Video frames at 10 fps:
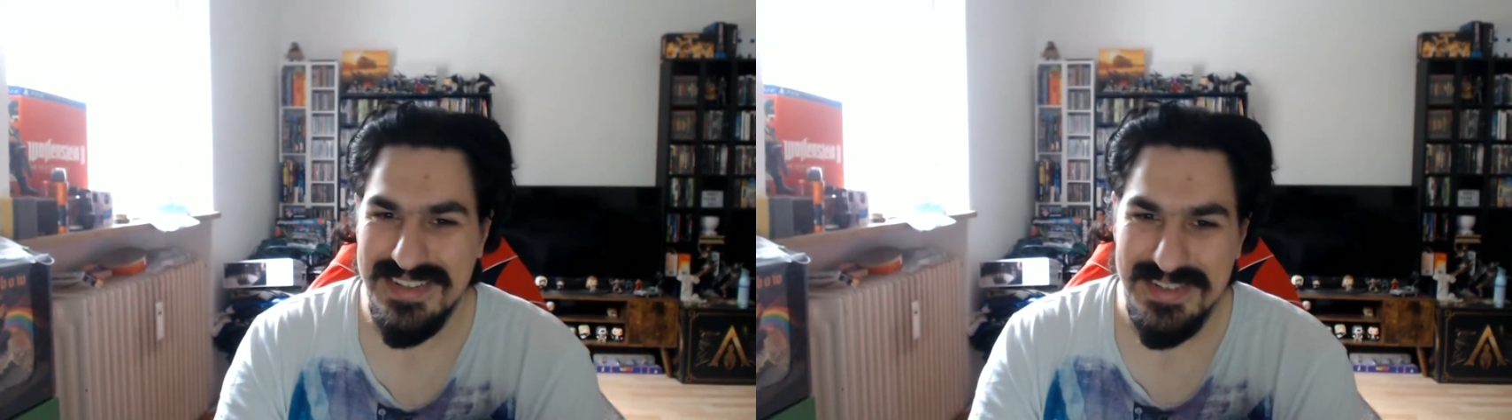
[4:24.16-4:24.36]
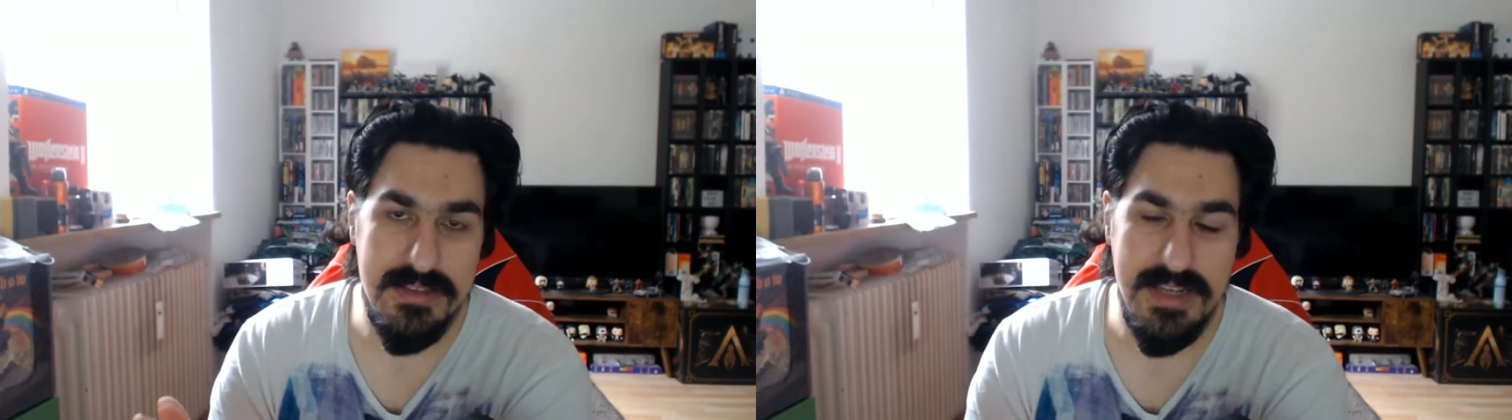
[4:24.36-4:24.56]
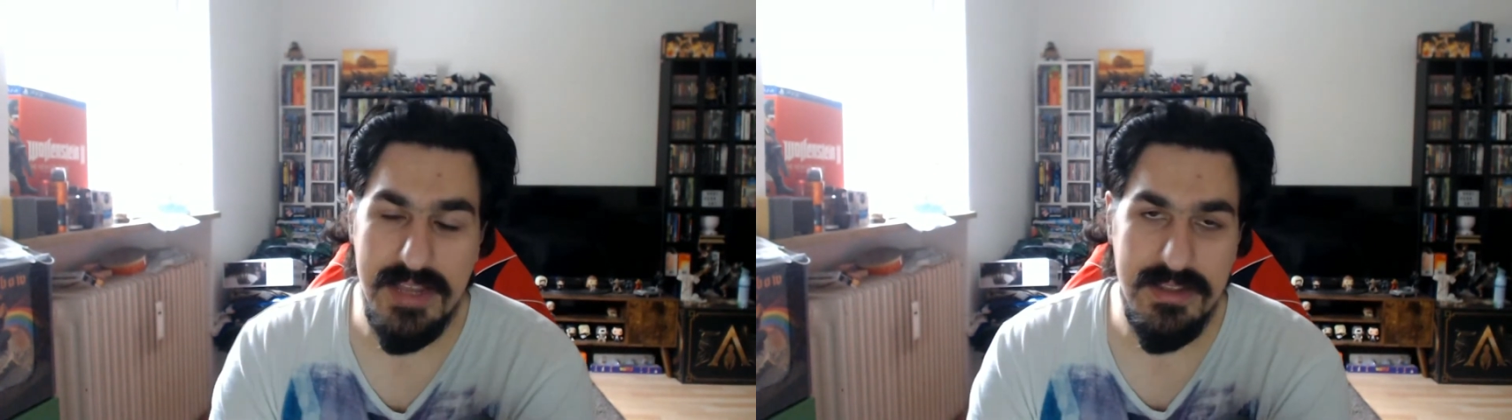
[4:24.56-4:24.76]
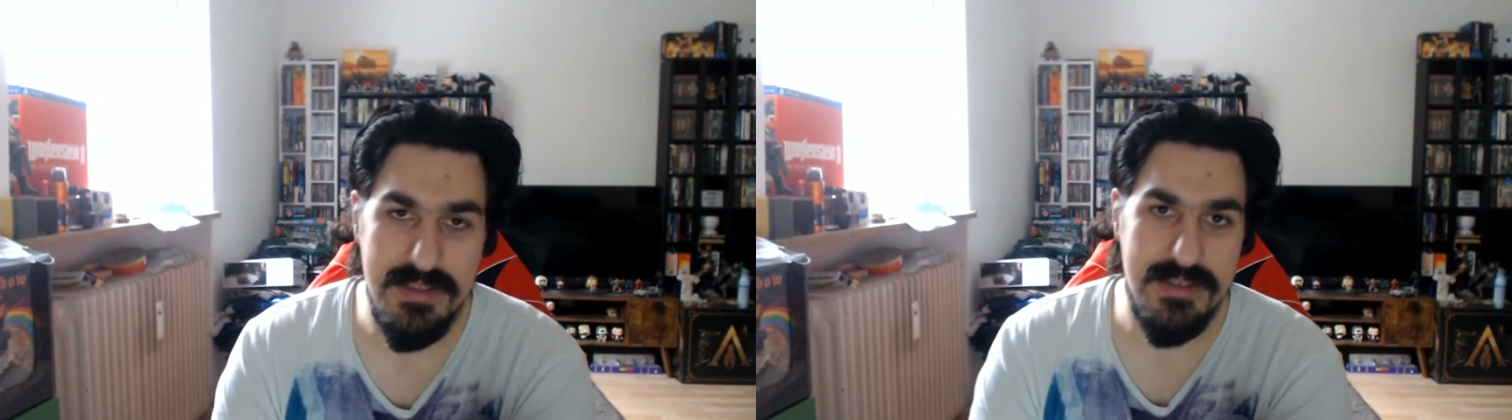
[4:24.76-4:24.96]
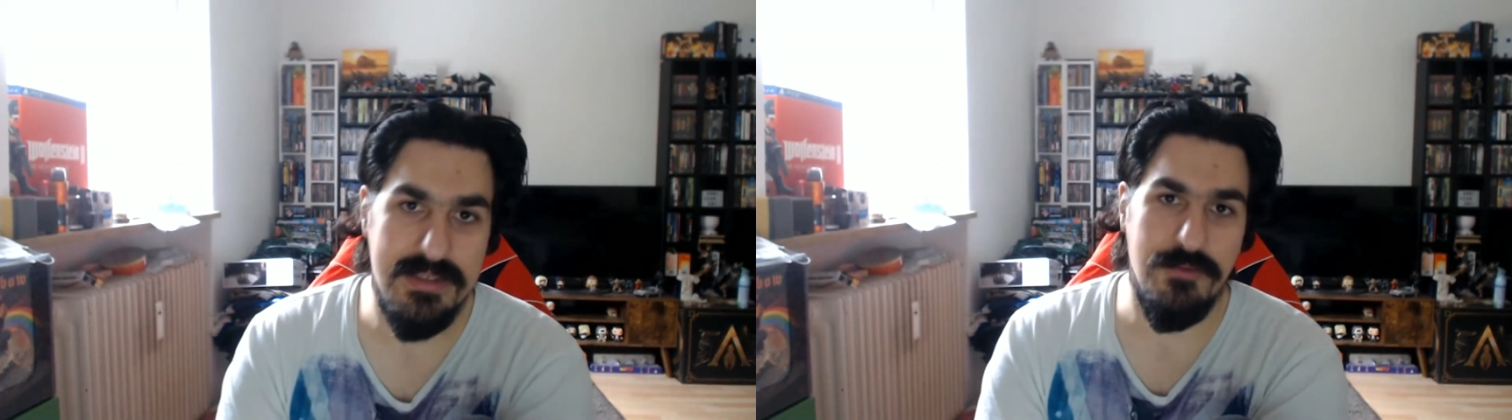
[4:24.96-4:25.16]

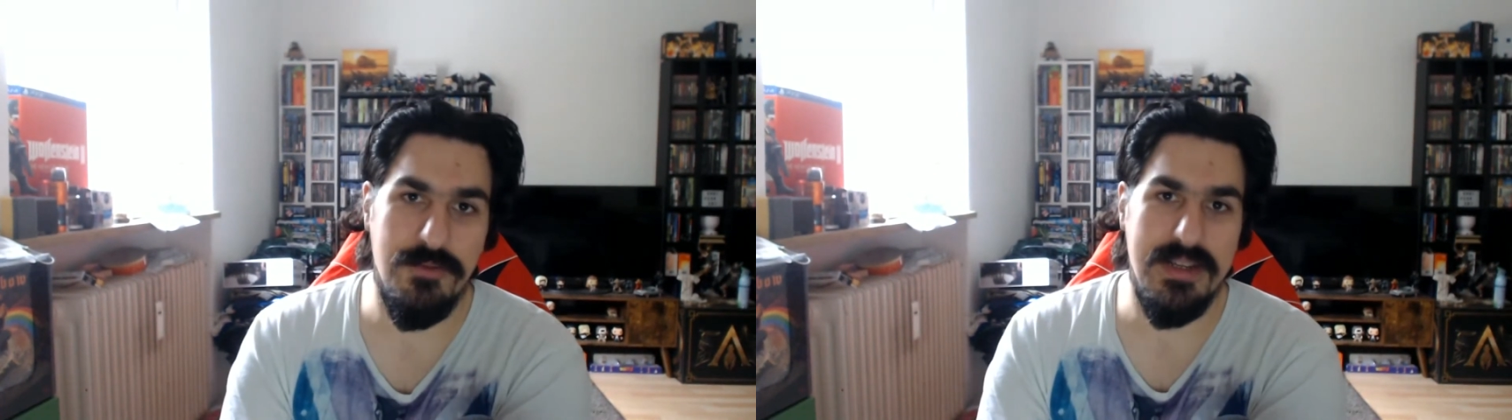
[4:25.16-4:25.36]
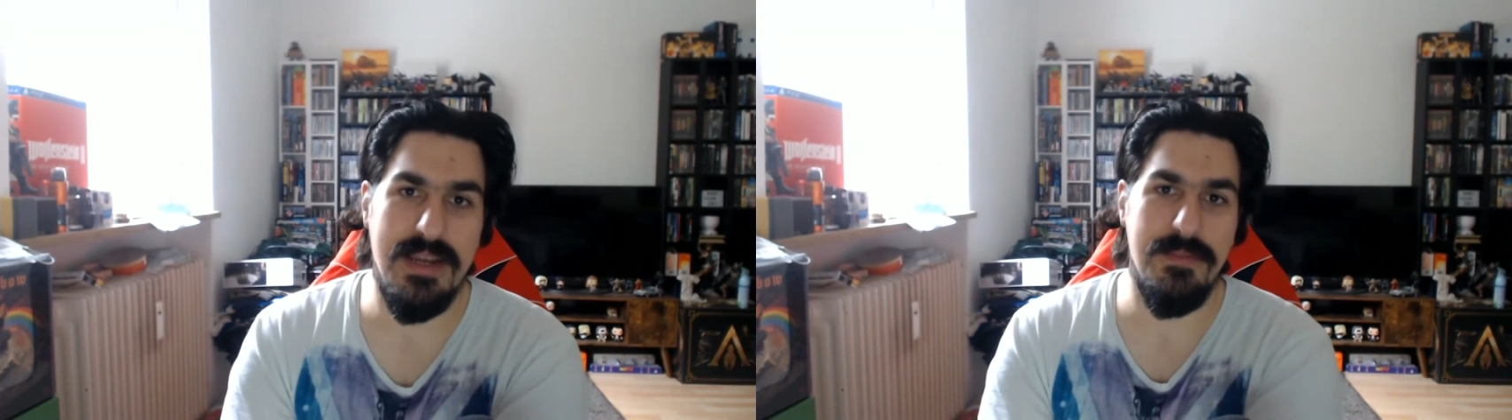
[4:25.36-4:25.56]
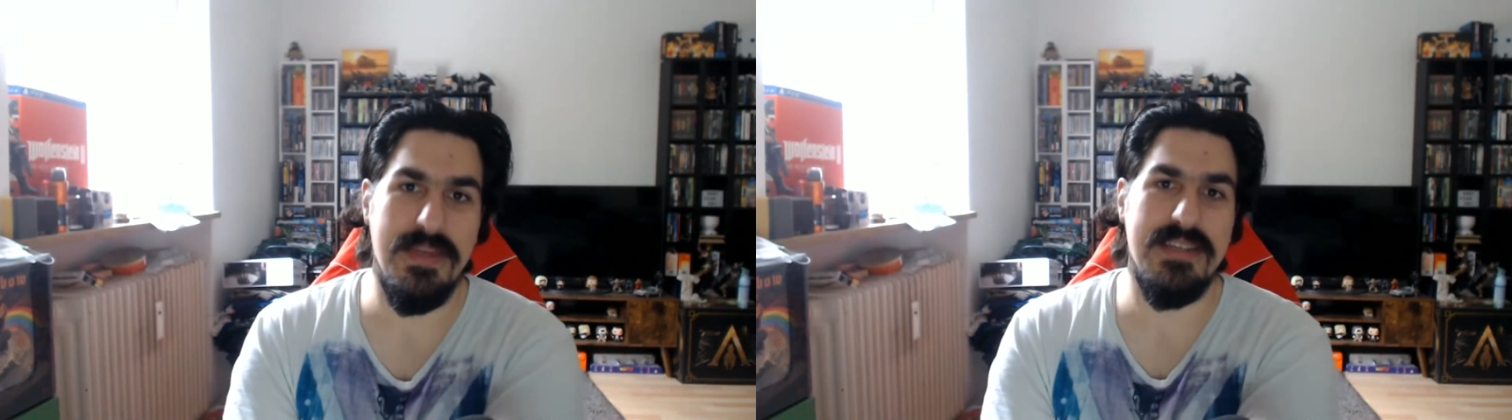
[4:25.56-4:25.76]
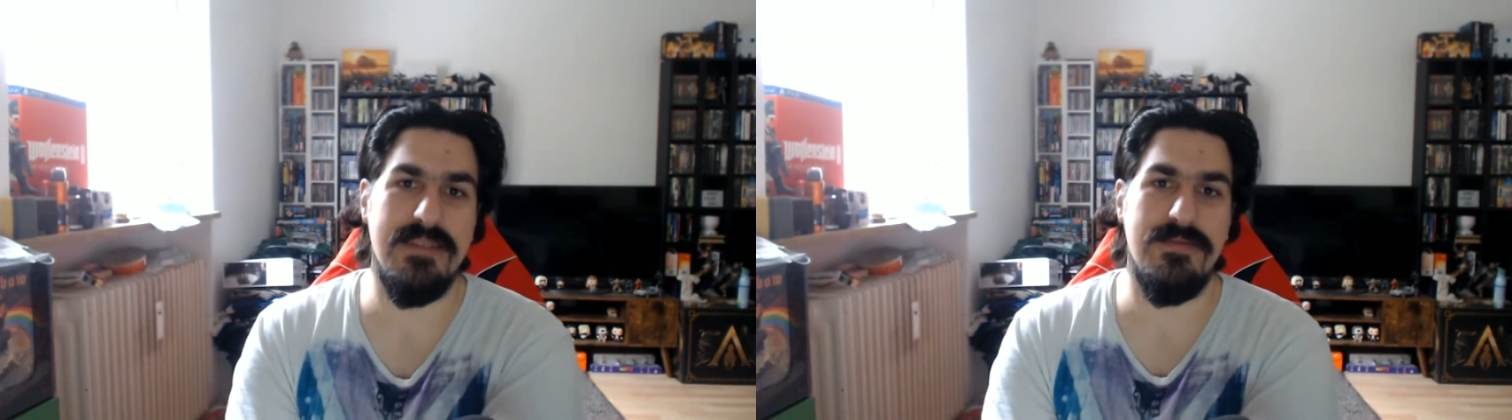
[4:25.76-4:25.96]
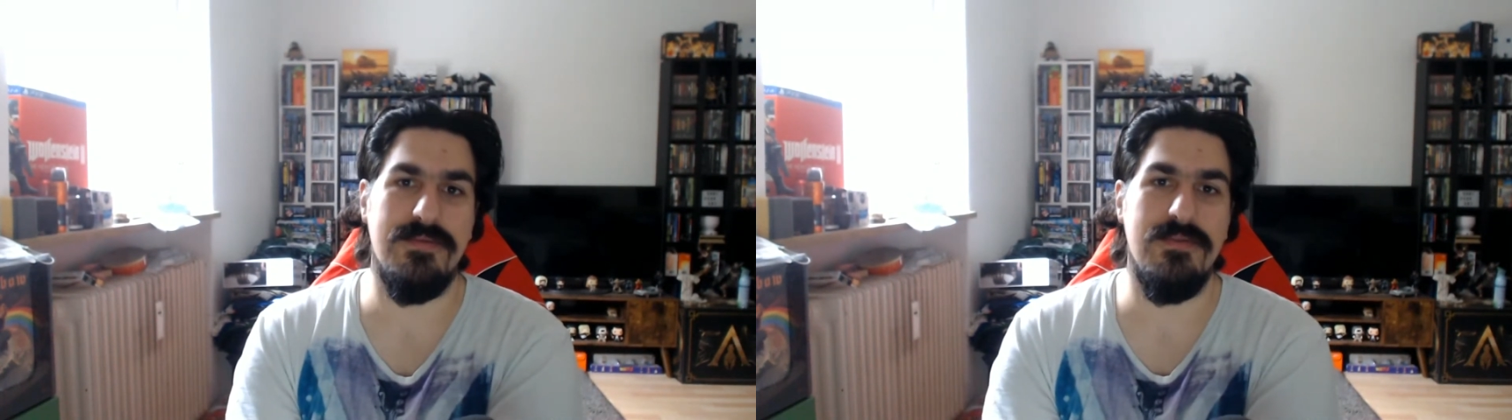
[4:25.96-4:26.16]
Tenet is a really
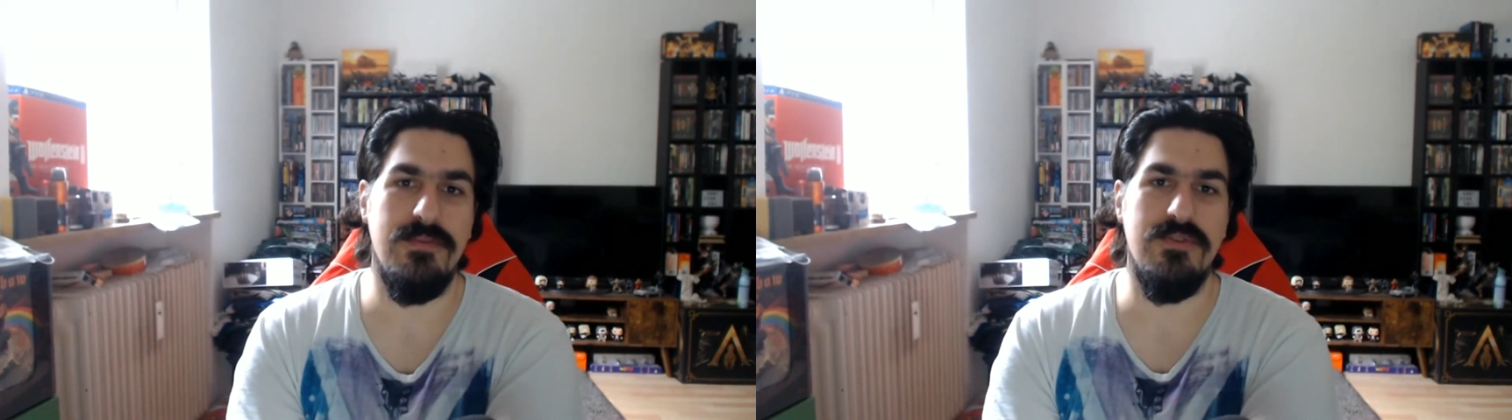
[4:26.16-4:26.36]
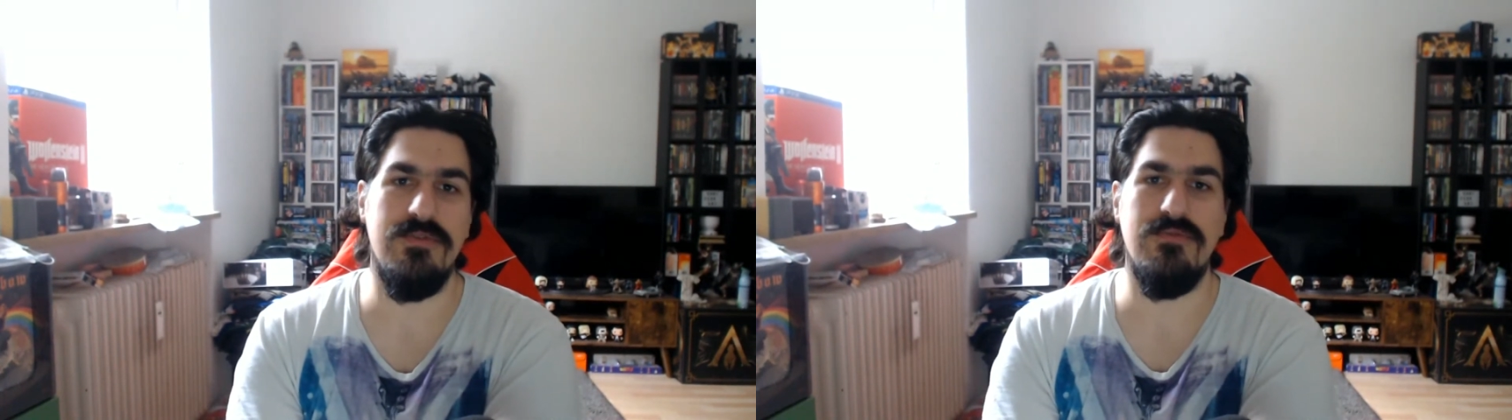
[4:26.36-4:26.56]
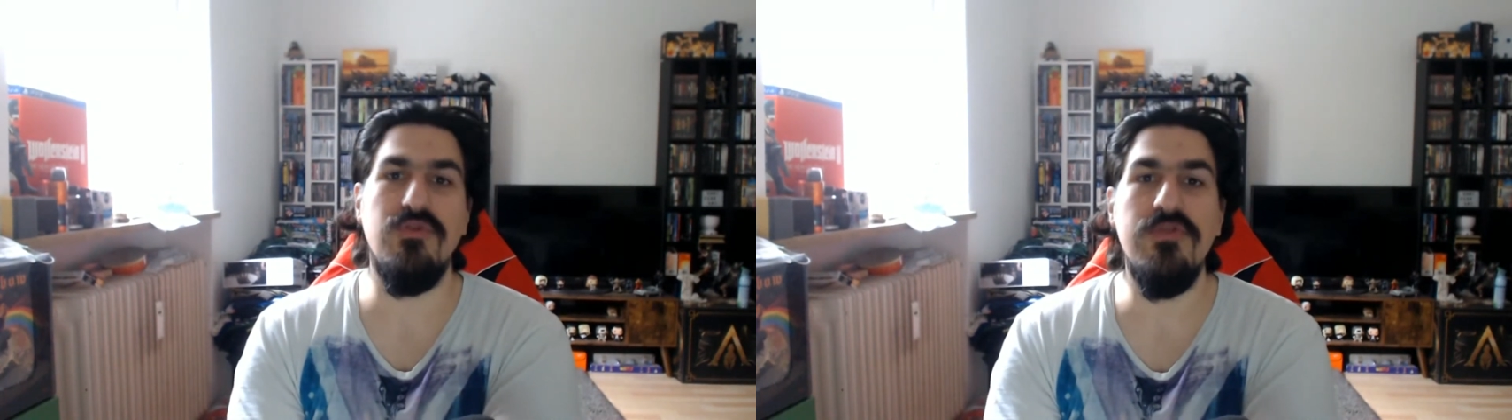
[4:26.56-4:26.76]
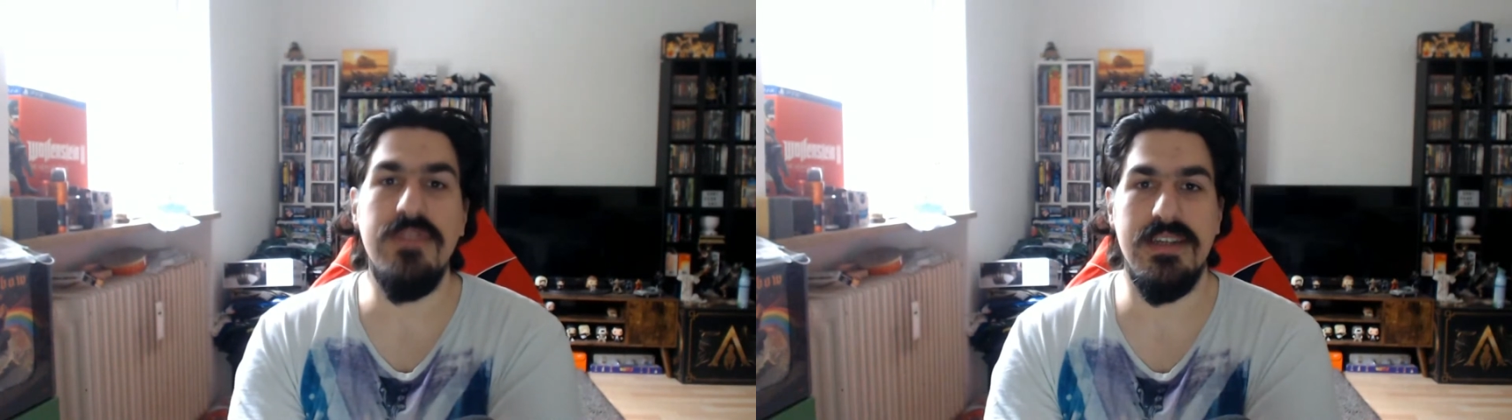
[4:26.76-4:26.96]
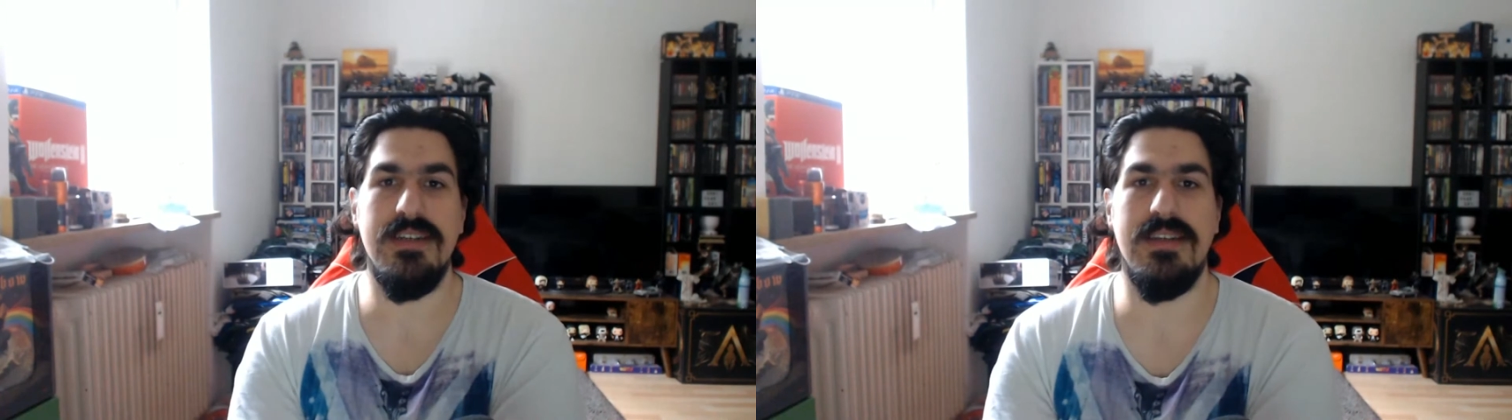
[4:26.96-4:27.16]
amazing new movie,